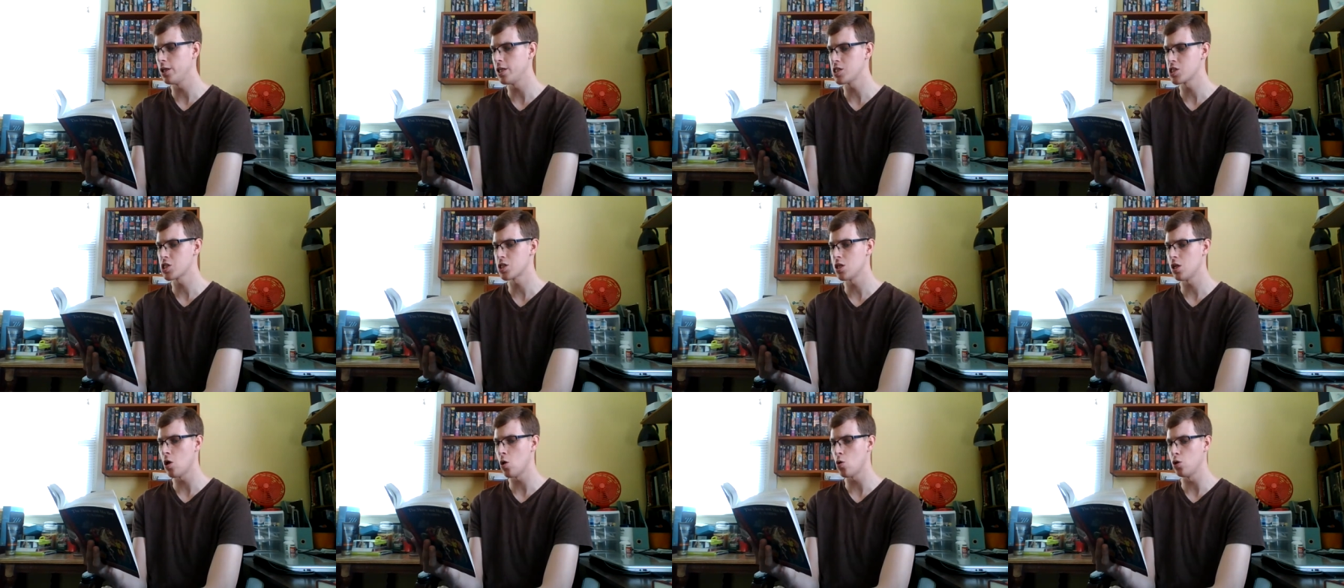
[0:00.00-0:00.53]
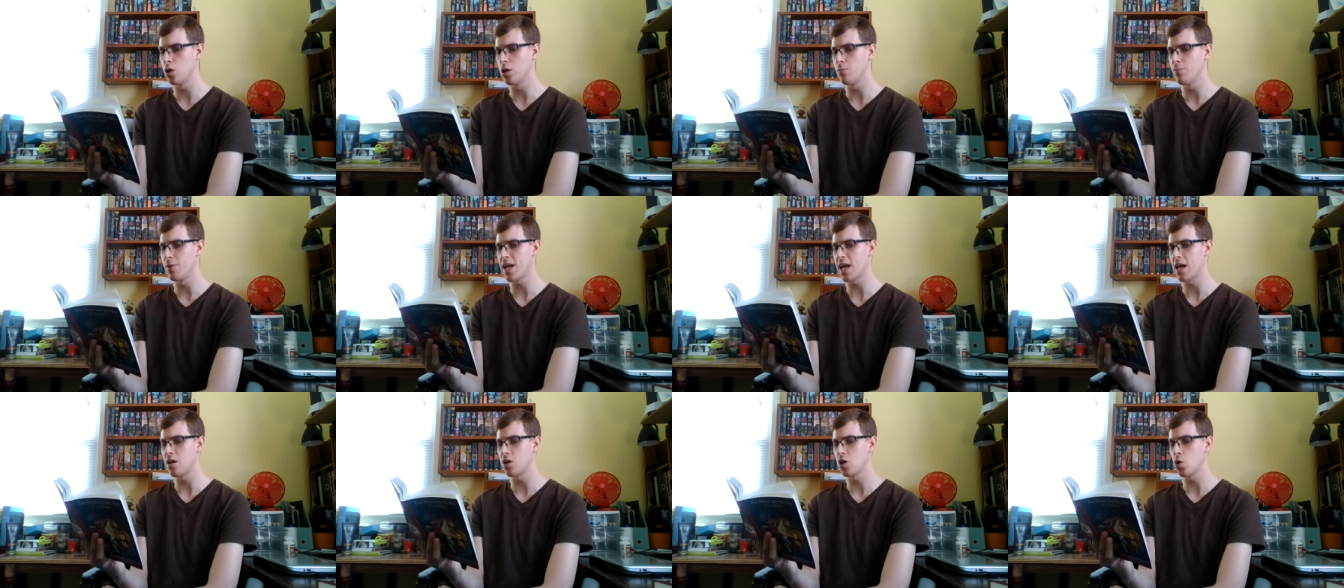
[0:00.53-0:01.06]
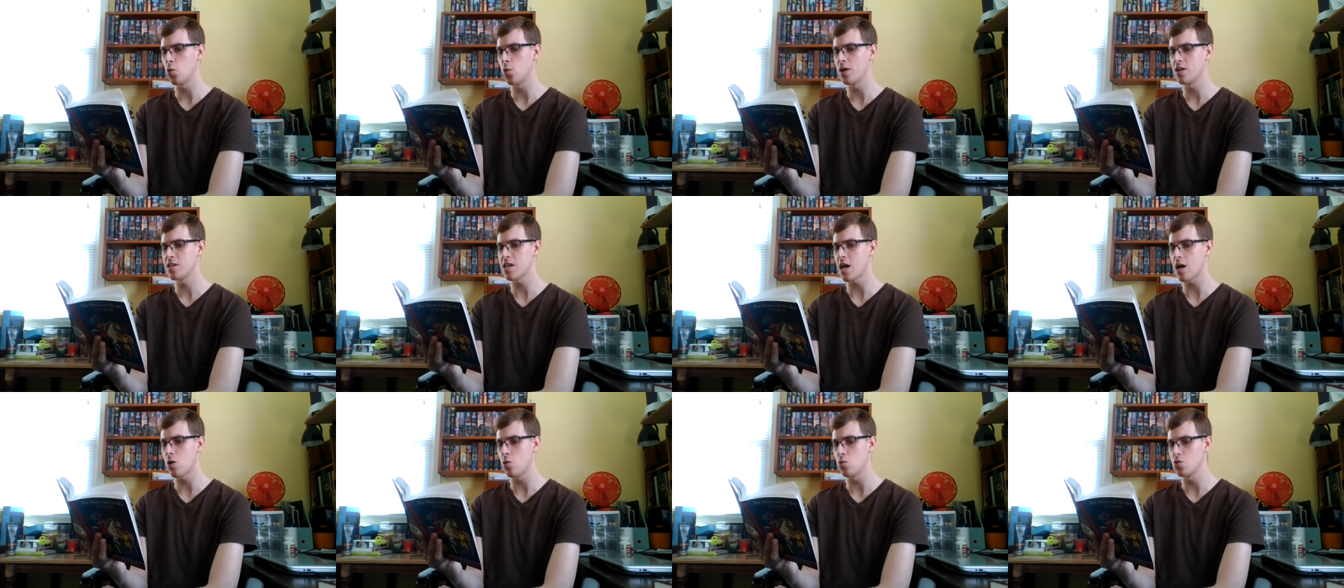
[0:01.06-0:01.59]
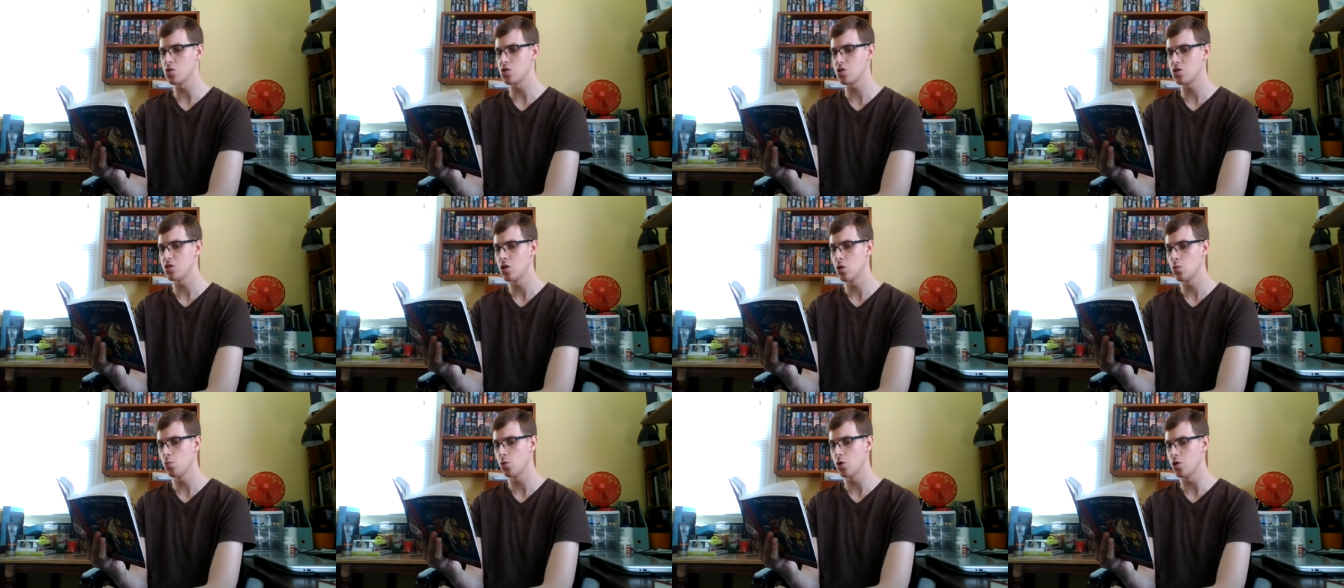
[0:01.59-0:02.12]
slowly began going
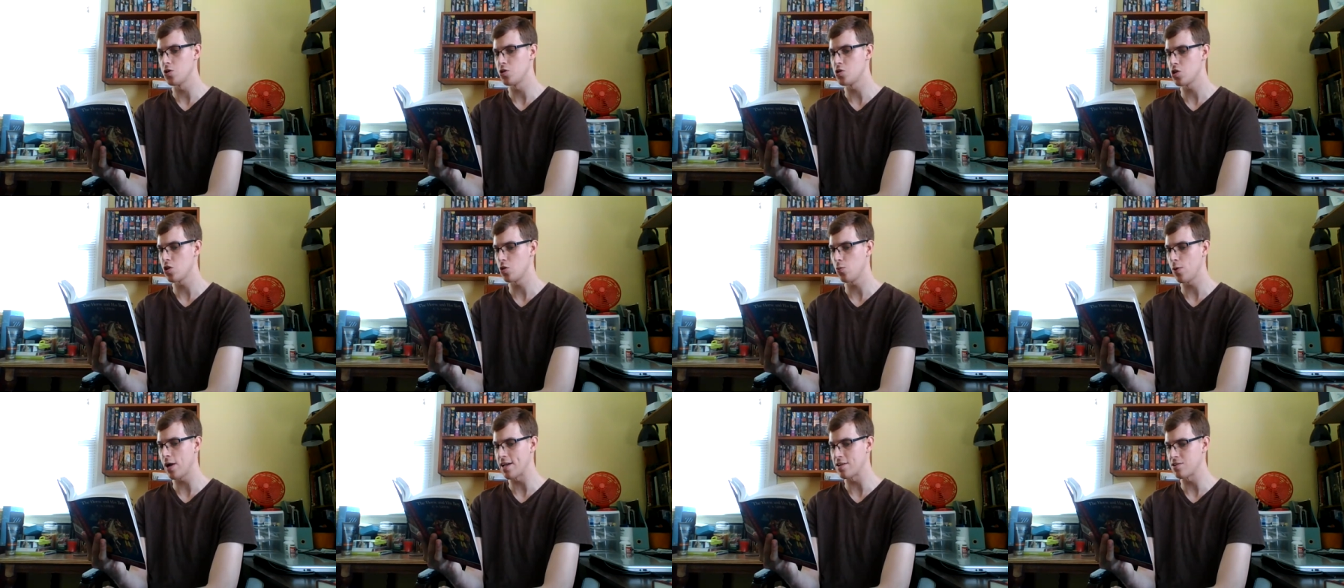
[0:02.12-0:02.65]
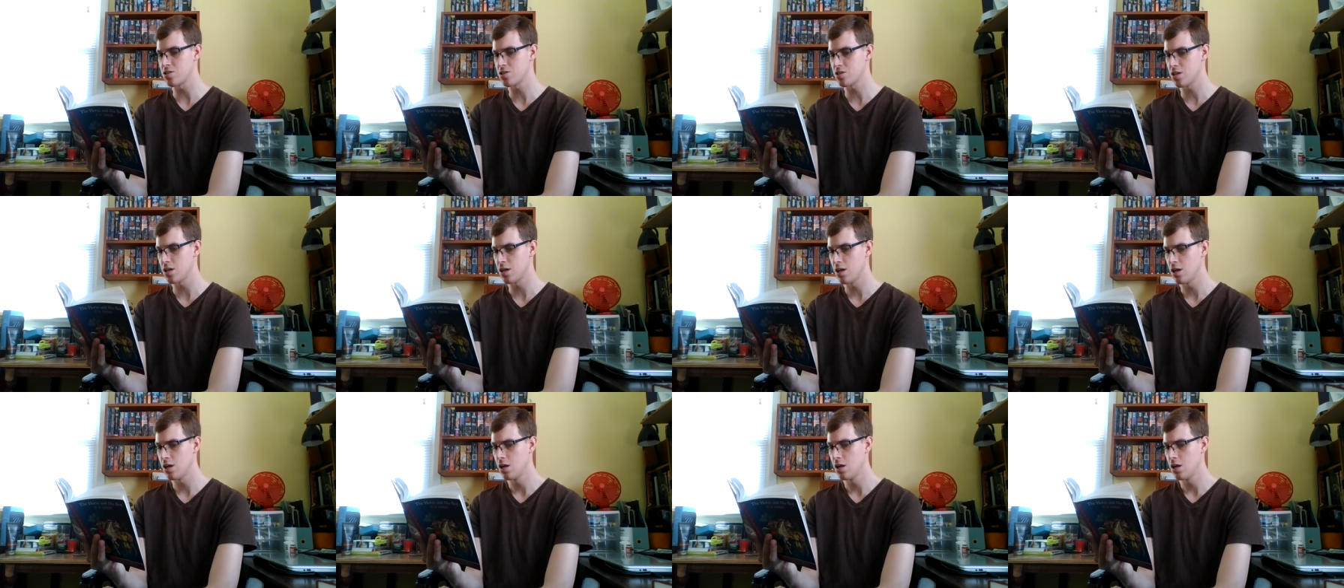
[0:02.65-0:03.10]
downward to the west,